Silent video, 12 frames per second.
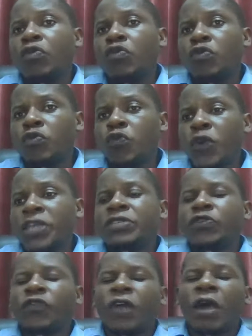
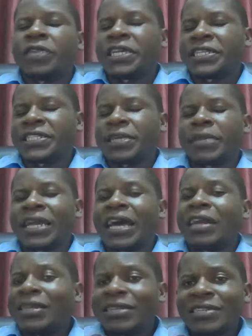ways of how they examine.
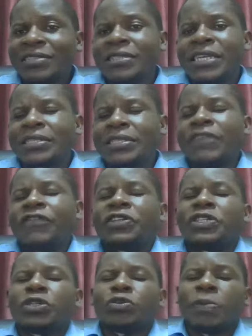And this is just
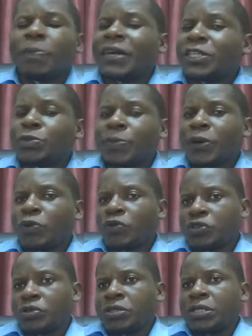leveraging on the past paper
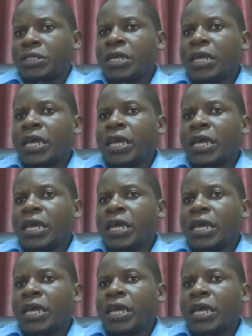questions.